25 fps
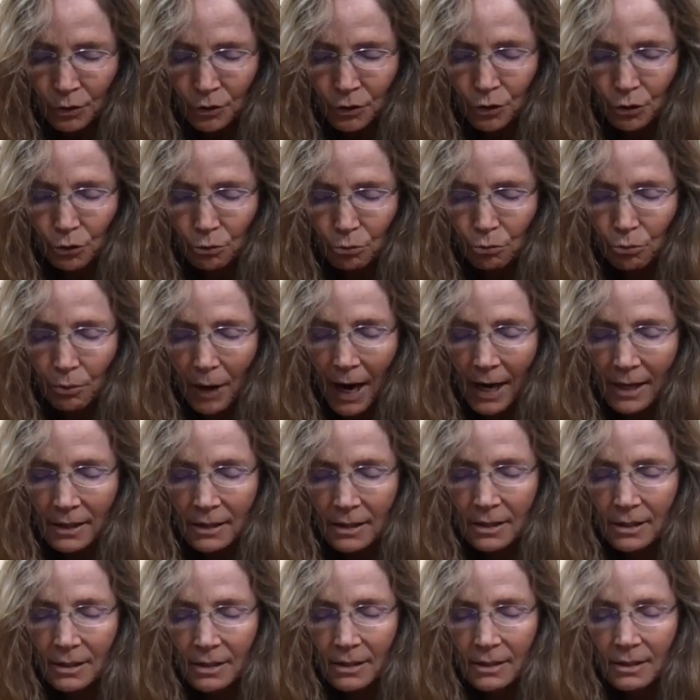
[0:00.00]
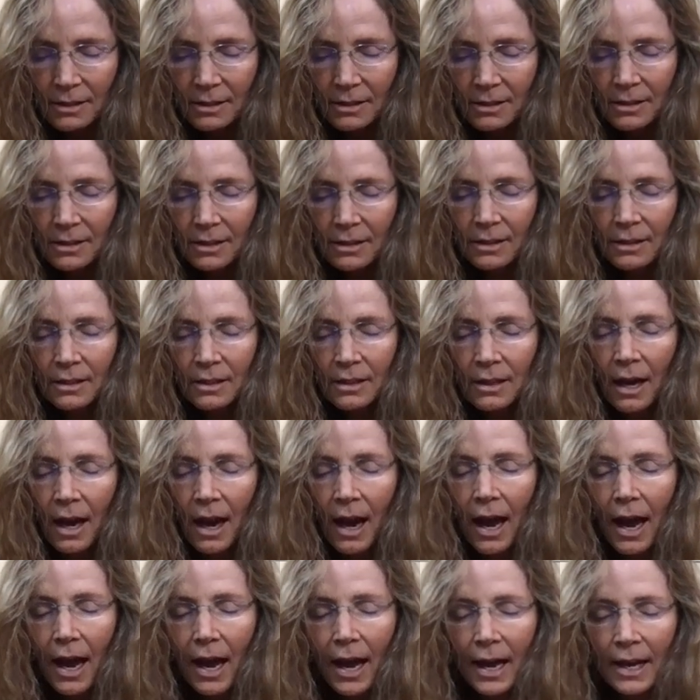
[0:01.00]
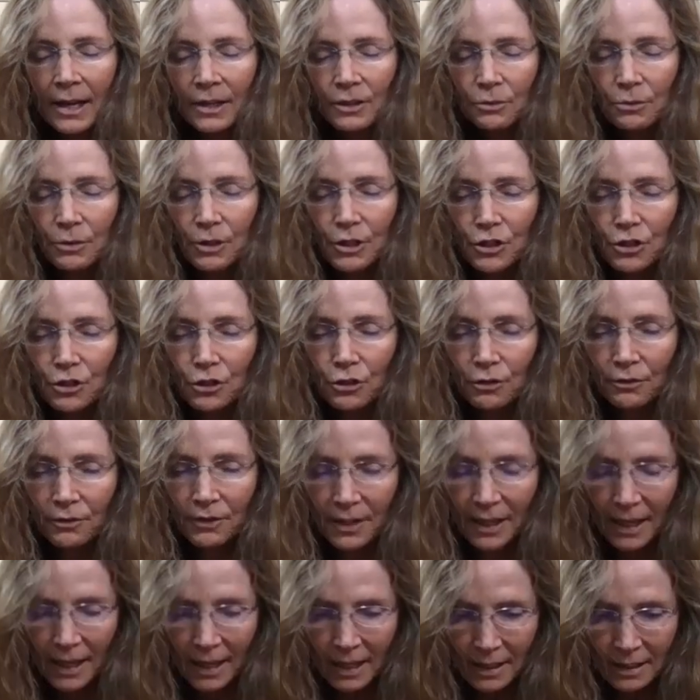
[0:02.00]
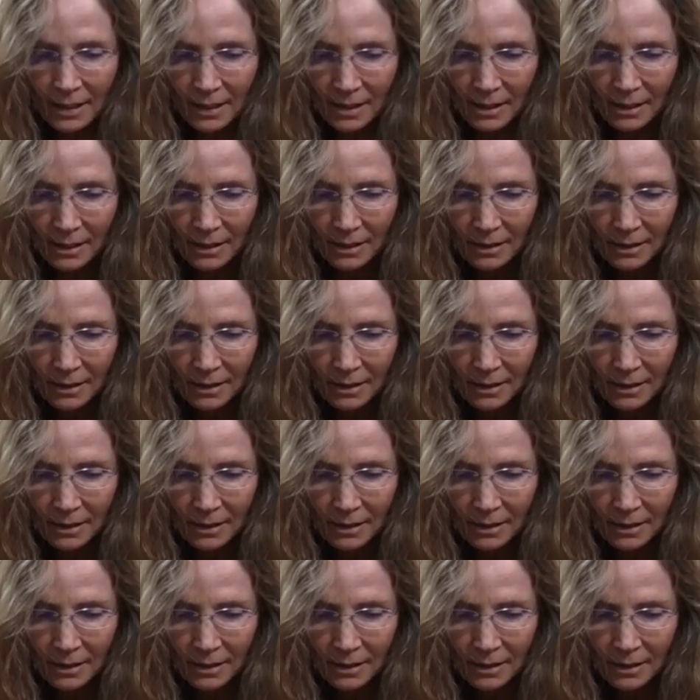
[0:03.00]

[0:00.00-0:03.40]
to rest and rejuvenate.